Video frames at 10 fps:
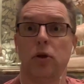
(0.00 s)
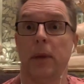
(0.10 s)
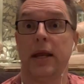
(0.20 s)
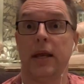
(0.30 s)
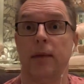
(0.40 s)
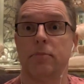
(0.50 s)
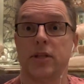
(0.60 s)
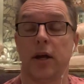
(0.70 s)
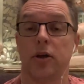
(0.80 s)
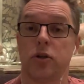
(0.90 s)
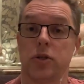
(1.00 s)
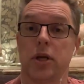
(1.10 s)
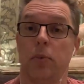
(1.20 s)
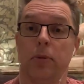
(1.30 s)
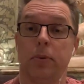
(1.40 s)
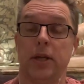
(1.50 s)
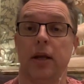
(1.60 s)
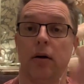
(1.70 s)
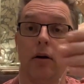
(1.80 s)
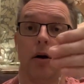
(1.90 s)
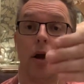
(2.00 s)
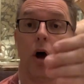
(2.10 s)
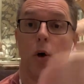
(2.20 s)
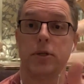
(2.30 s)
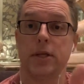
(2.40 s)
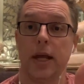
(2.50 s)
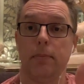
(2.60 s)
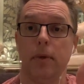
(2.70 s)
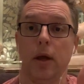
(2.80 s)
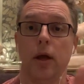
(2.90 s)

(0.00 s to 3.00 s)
domain names that are associated with a particular host name.